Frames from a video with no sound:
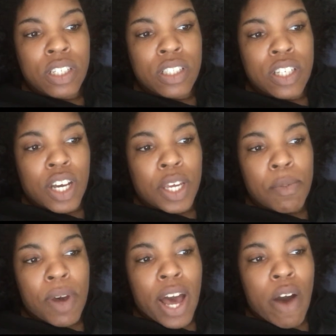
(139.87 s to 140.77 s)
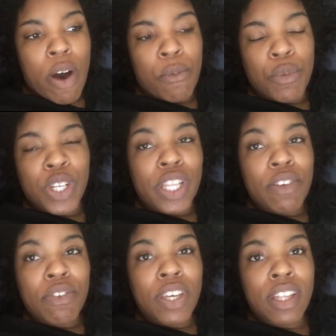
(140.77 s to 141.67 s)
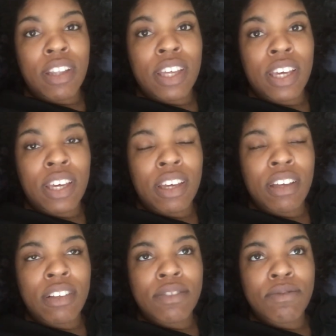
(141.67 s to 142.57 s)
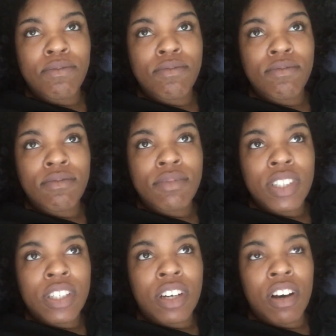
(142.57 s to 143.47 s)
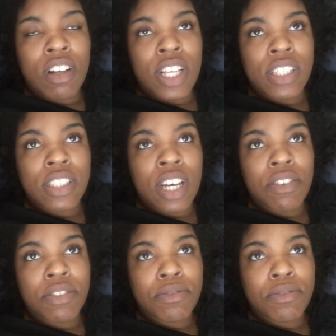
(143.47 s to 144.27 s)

talking about how I'm really feeling, all that stuff.